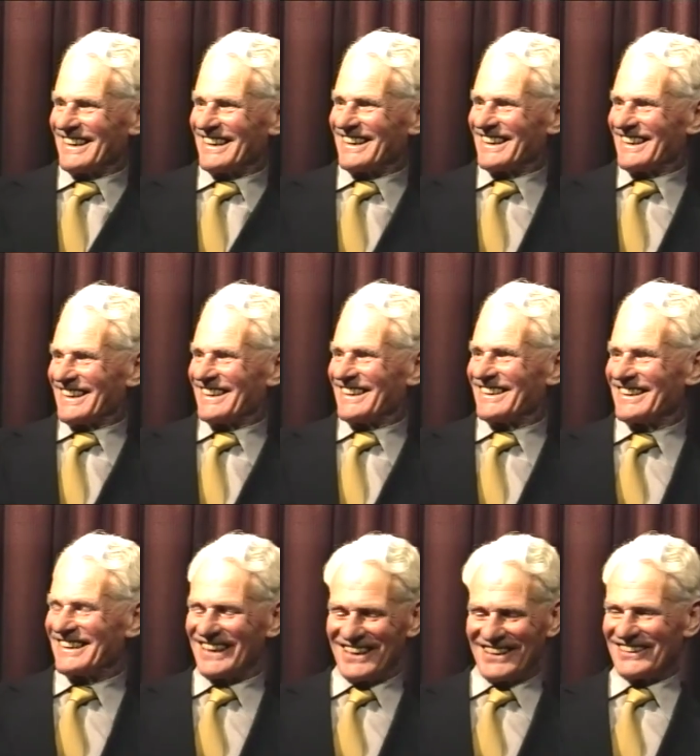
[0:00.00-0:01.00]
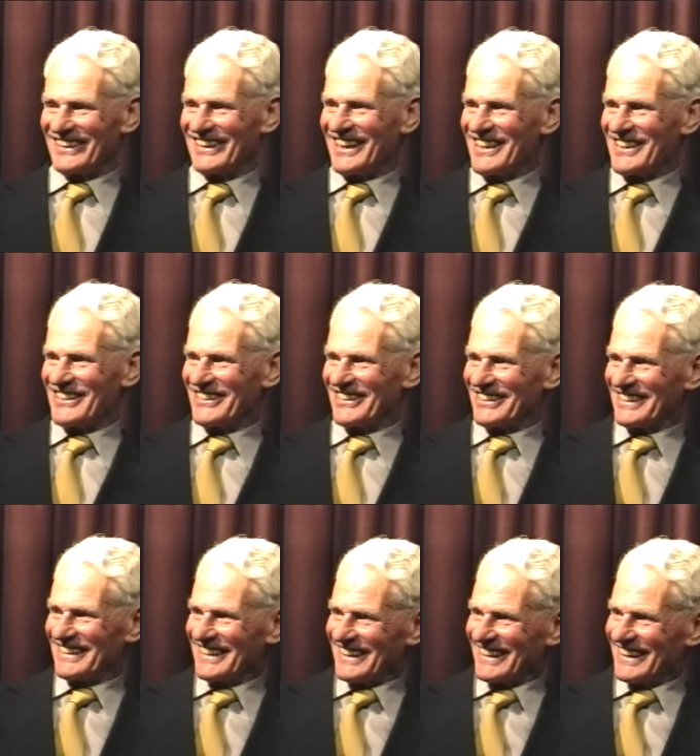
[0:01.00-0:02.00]
He didn't want to hear.
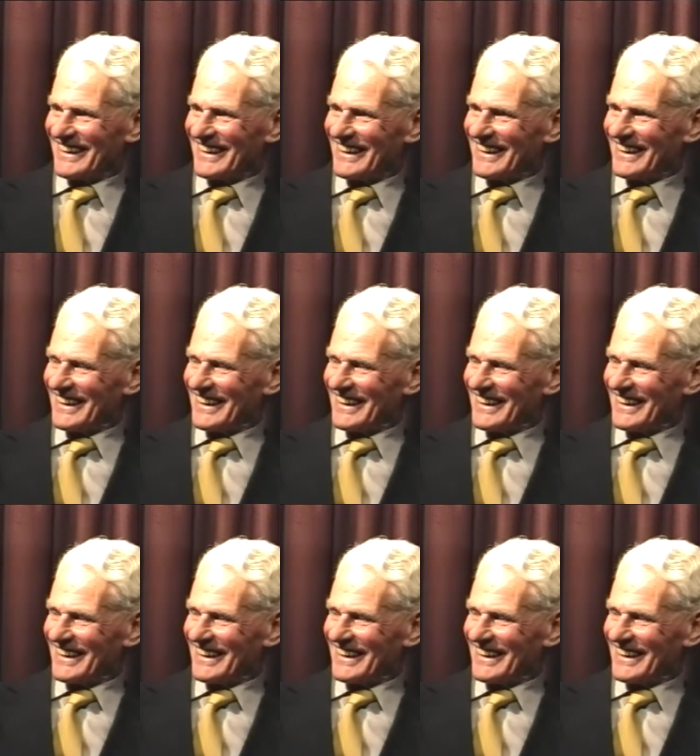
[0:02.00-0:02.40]
And